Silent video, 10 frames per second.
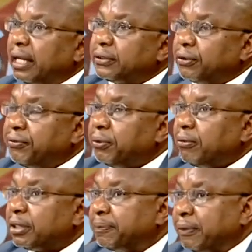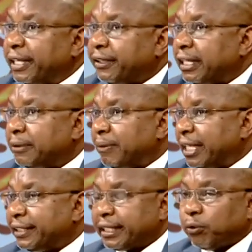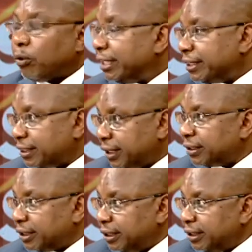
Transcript: Yeah, so if you multiply that by say 160,